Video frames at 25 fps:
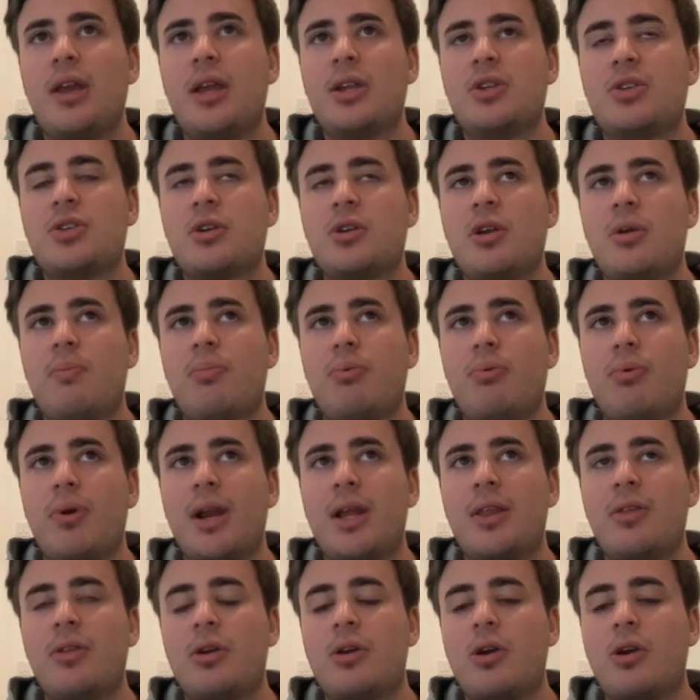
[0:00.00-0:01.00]
It's going to
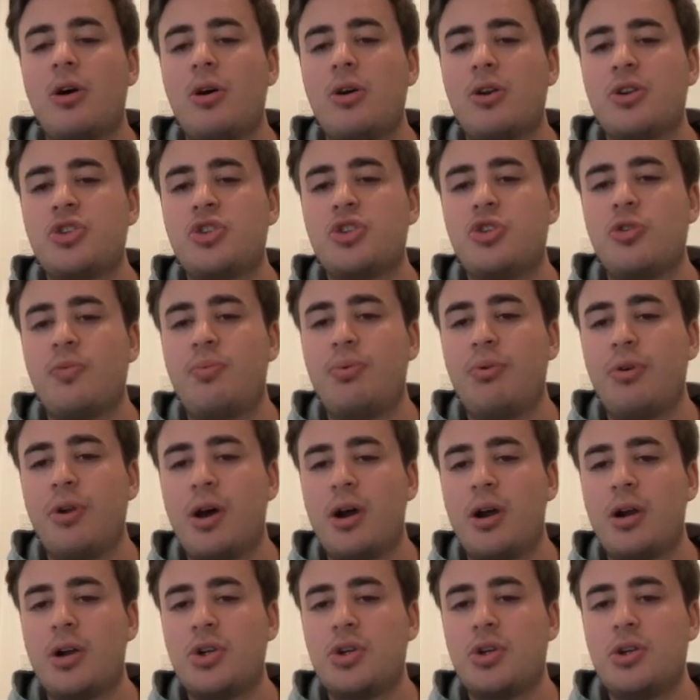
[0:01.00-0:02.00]
bring the cost of
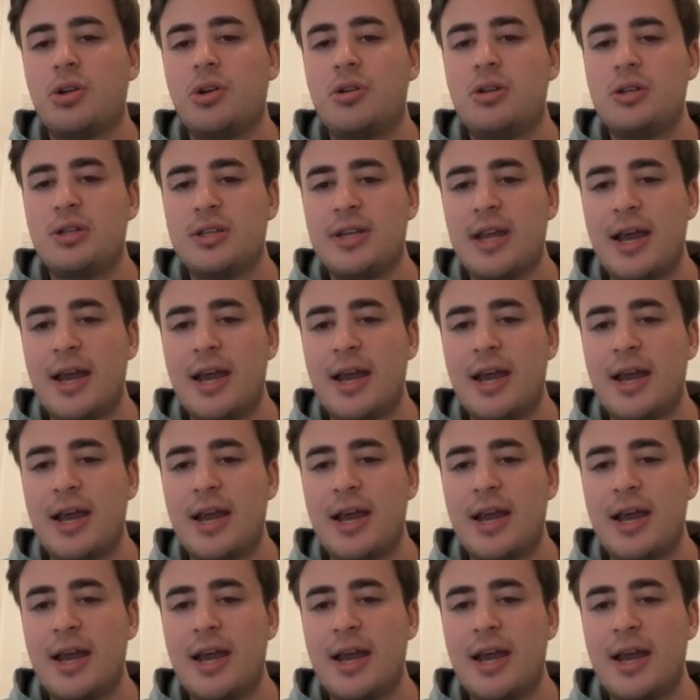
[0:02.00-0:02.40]
production